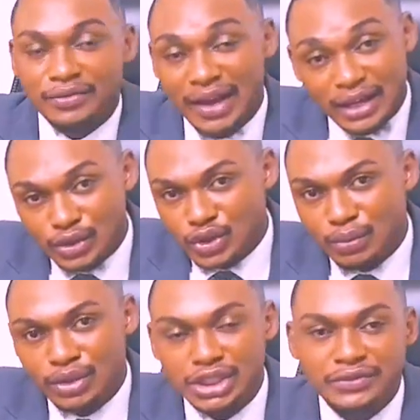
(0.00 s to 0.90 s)
Thank you
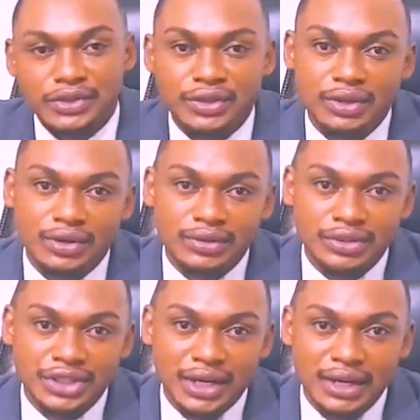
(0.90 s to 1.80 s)
so much for tuning on to
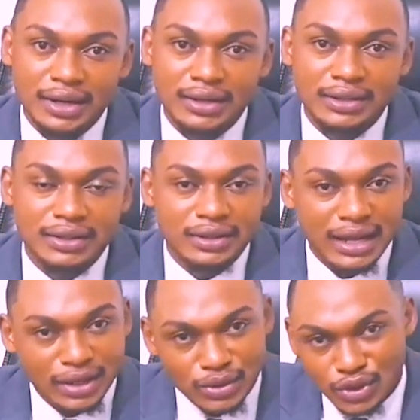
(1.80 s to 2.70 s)
this channel.
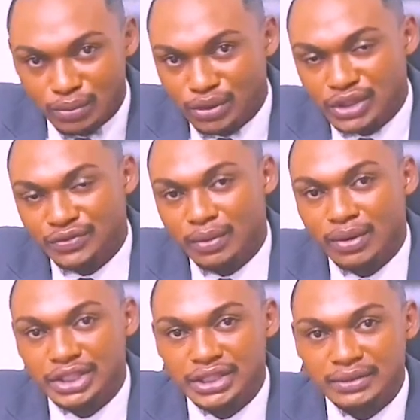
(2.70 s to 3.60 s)
Thank you so much for
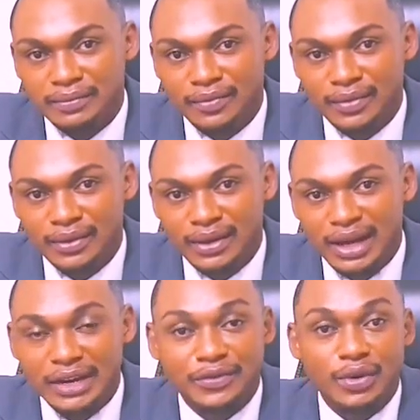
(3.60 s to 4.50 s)
watching.
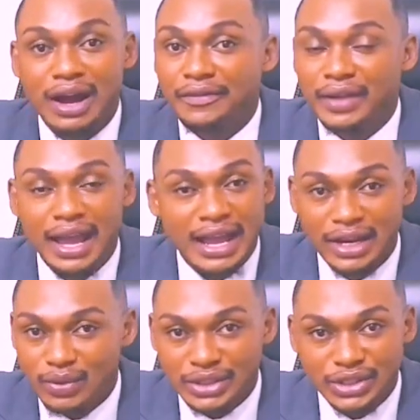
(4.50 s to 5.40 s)
And if you have
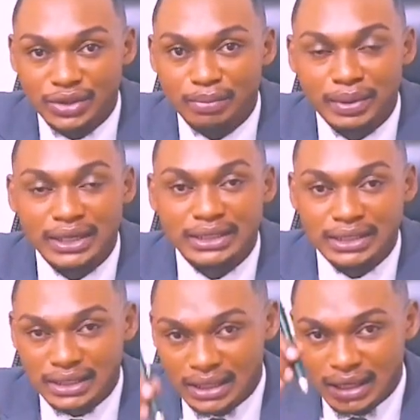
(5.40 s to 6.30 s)
any question,
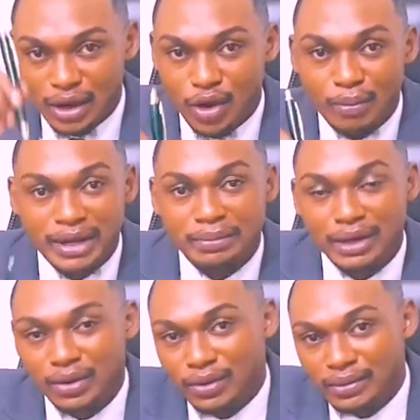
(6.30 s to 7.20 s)
please comment
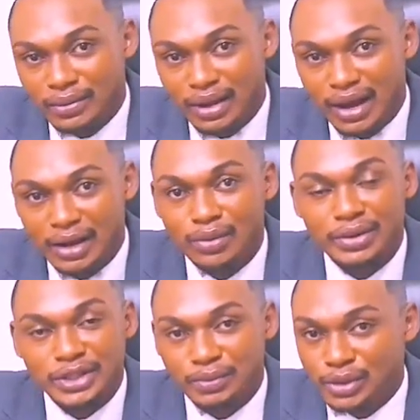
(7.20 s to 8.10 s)
below and we'll
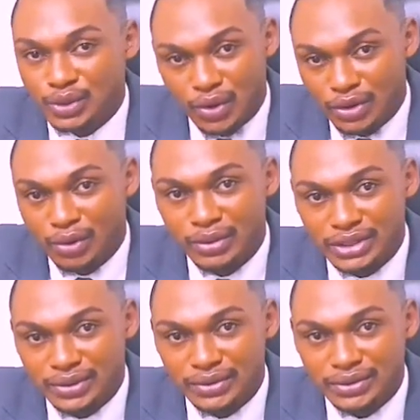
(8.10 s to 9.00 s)
respond to all your
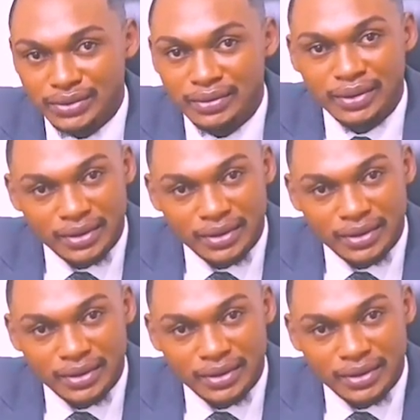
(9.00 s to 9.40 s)
questions.